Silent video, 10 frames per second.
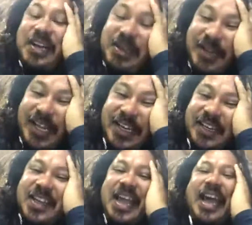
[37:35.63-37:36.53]
man.
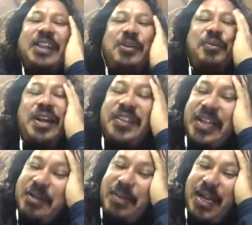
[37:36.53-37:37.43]
And the weird thing
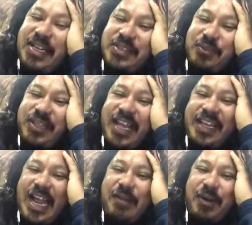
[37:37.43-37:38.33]
about it is when that
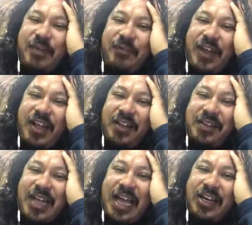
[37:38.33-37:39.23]
camera fell,
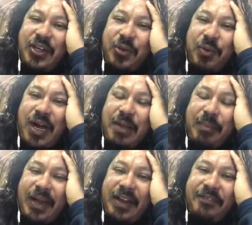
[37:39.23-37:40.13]
I don't know why,
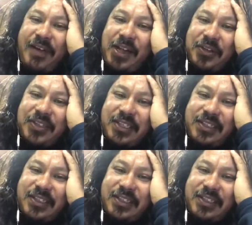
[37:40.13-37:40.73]
but I followed it.